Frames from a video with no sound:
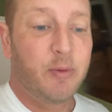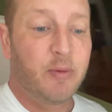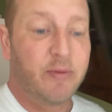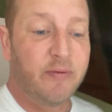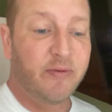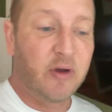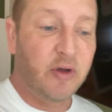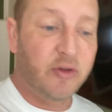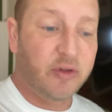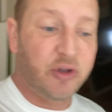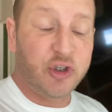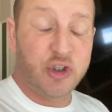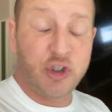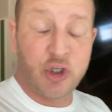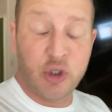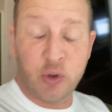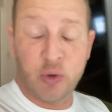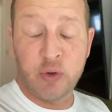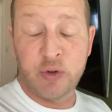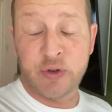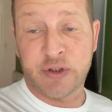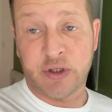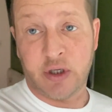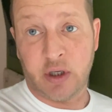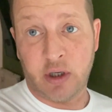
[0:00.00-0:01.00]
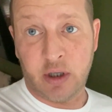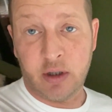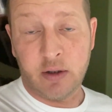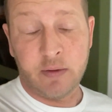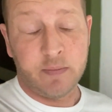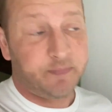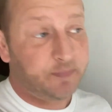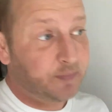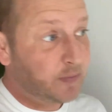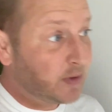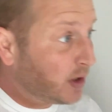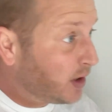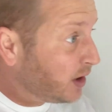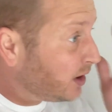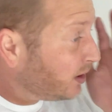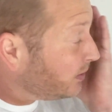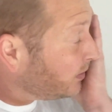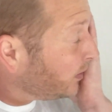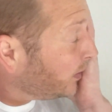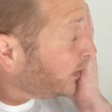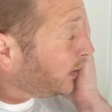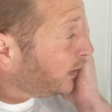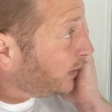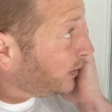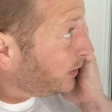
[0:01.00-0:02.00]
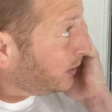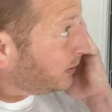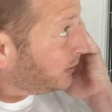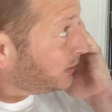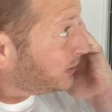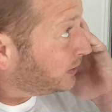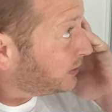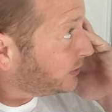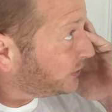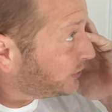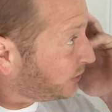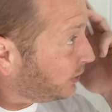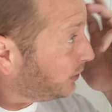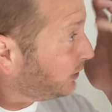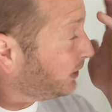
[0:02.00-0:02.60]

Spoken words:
we've got the juicer. So